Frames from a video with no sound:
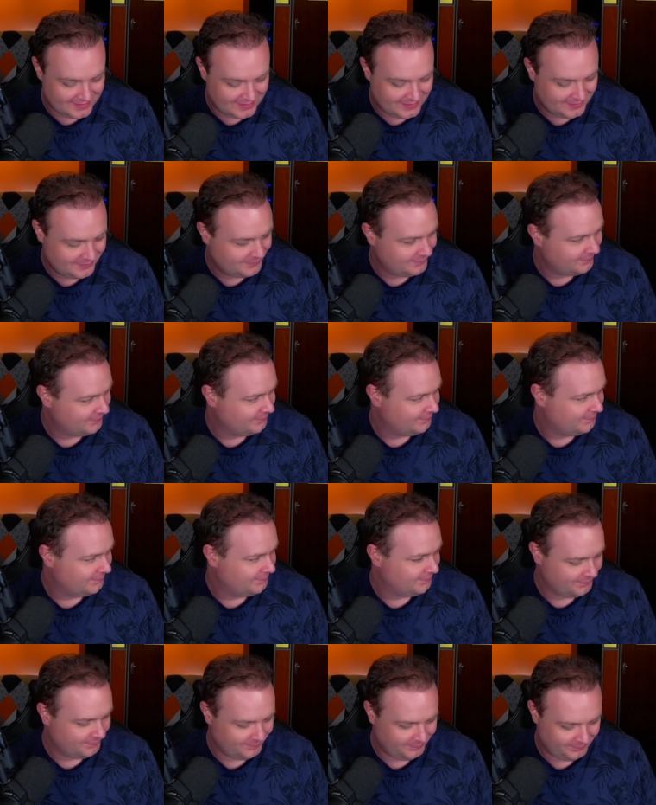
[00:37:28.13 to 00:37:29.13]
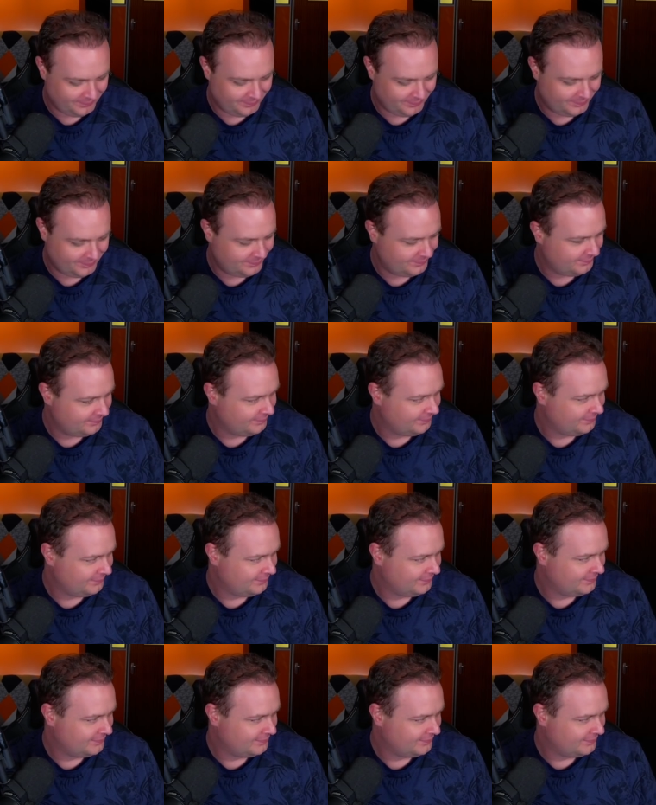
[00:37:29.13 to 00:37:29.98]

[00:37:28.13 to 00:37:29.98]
(silence)